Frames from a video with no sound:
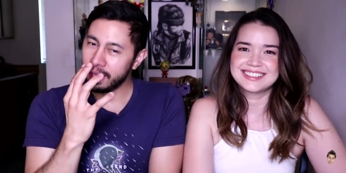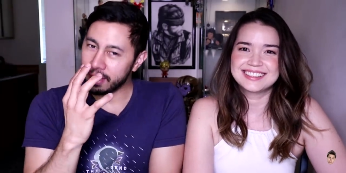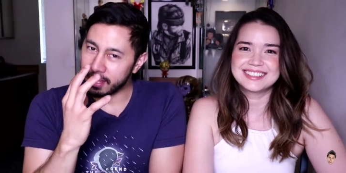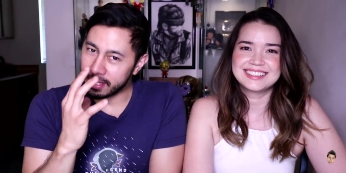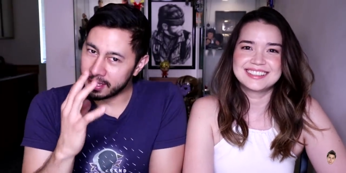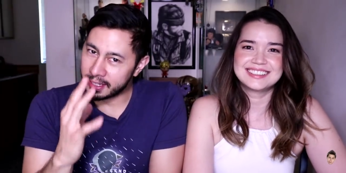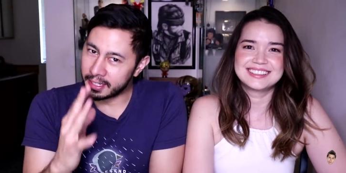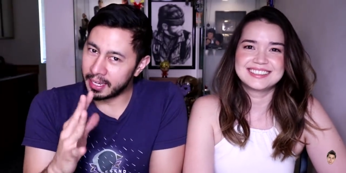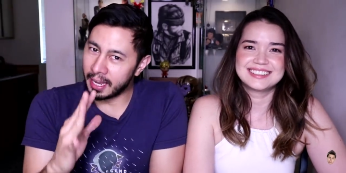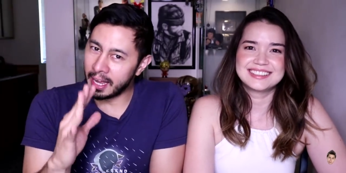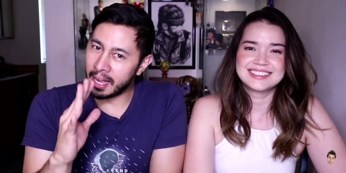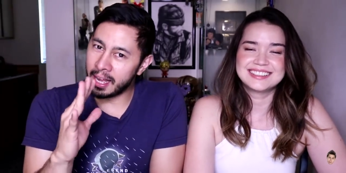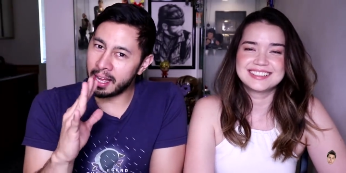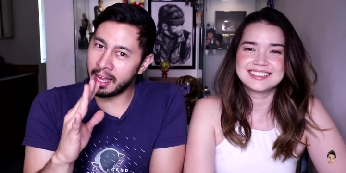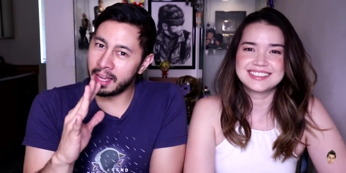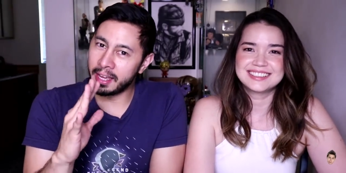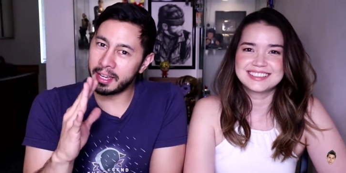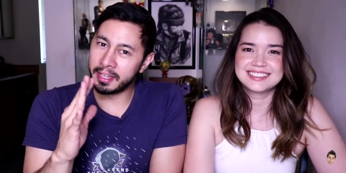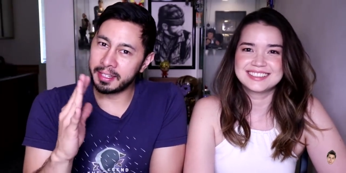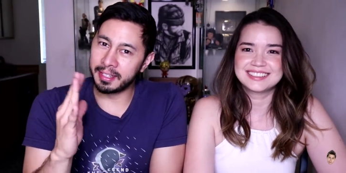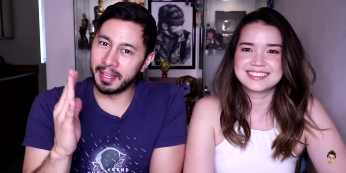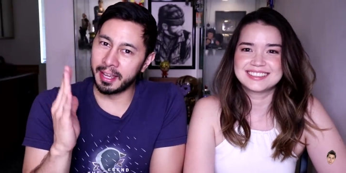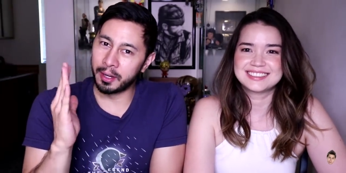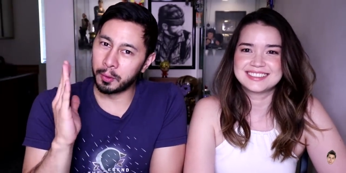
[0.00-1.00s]
Speaker 1: this guy
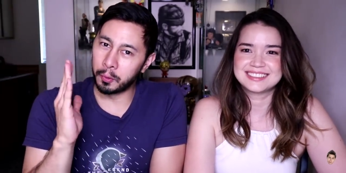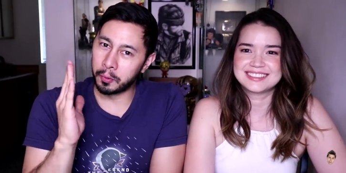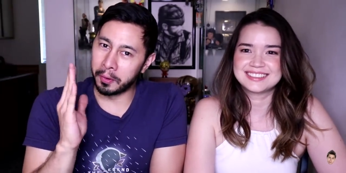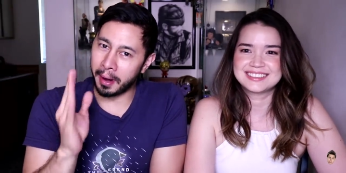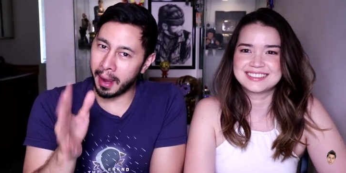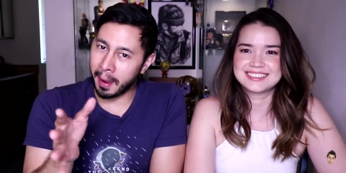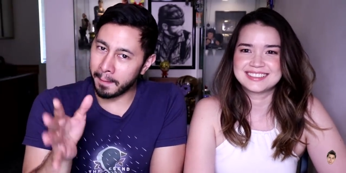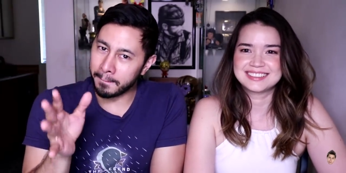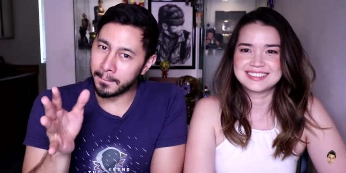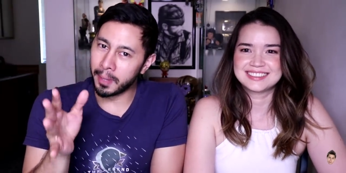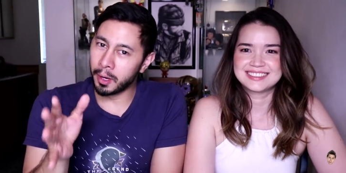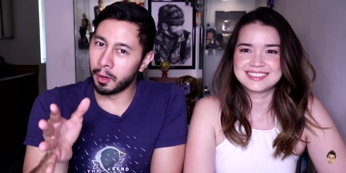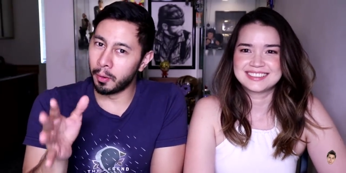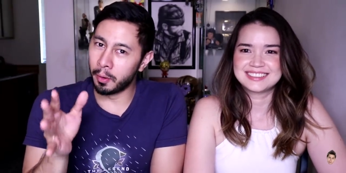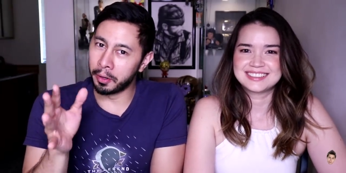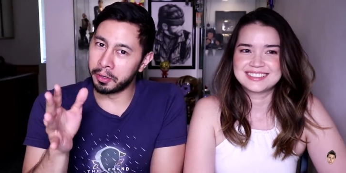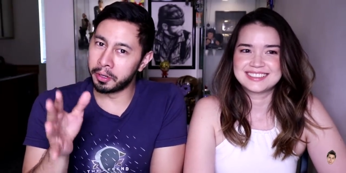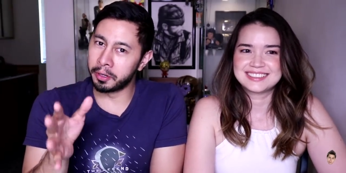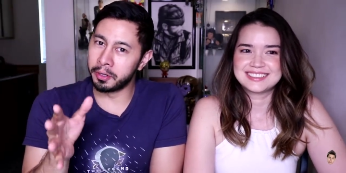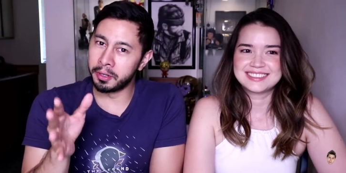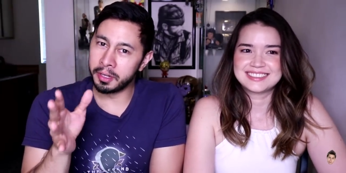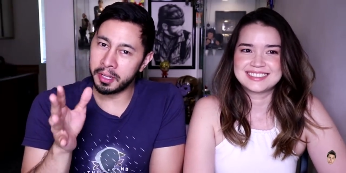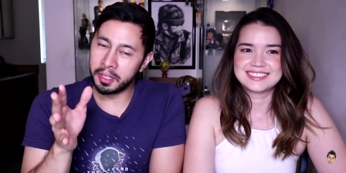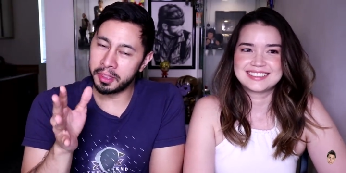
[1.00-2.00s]
is like Rambo
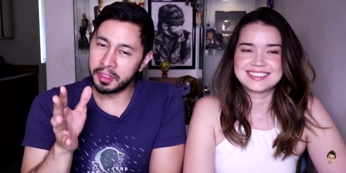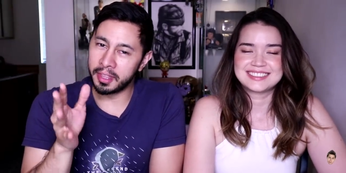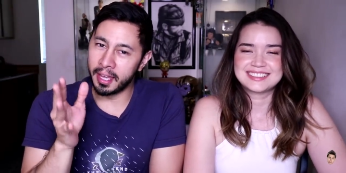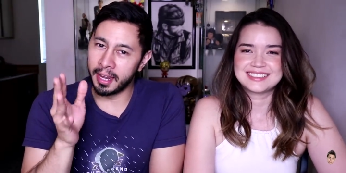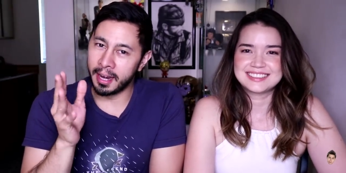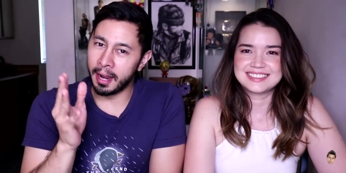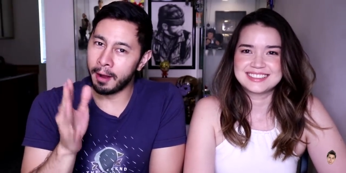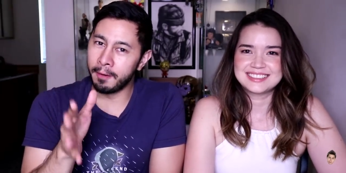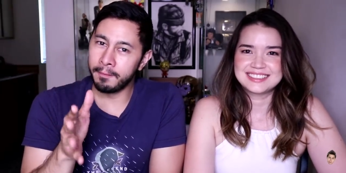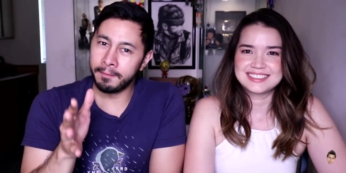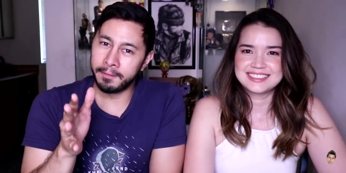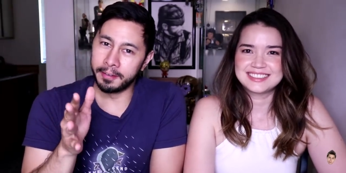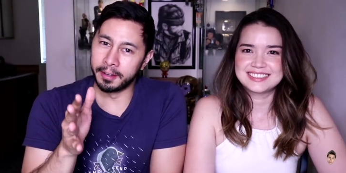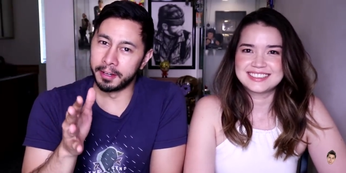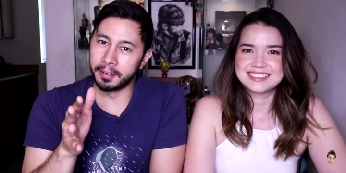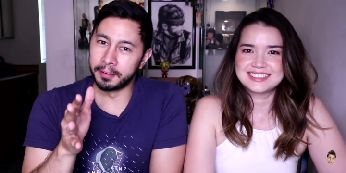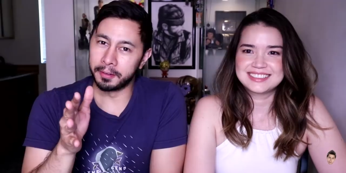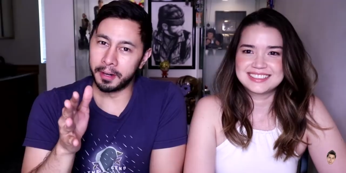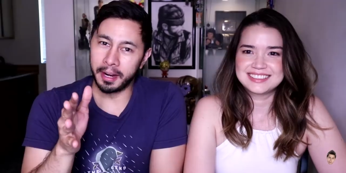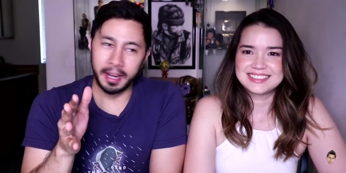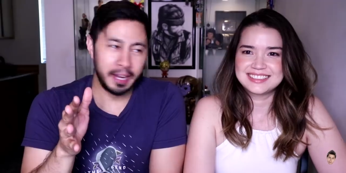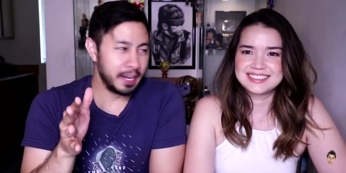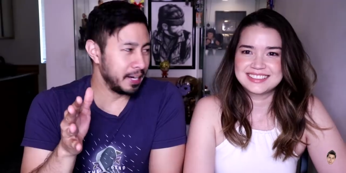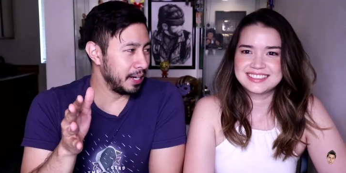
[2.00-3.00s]
underneath that outfit,
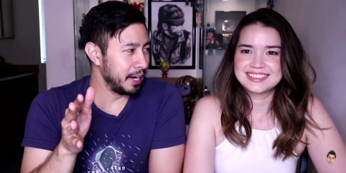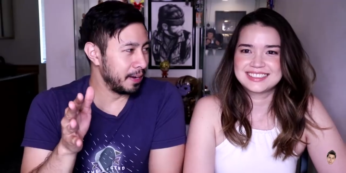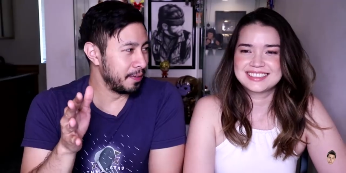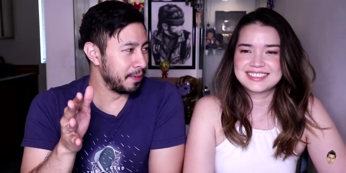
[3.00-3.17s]
right?